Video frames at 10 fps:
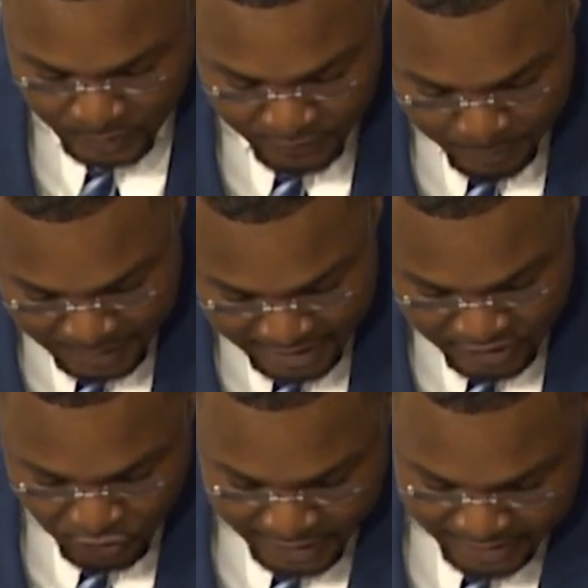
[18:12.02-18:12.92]
One of the
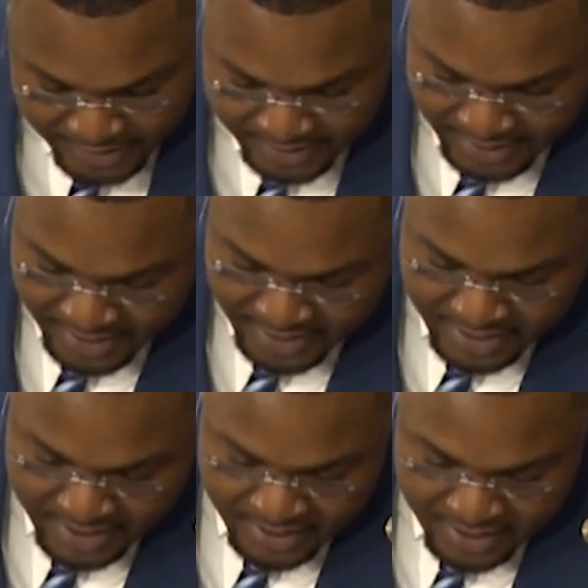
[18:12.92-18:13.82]
biggest threats
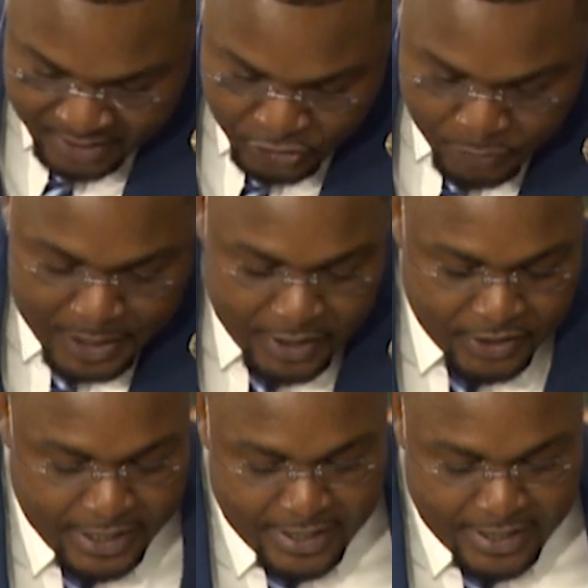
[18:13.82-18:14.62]
to Jamaica today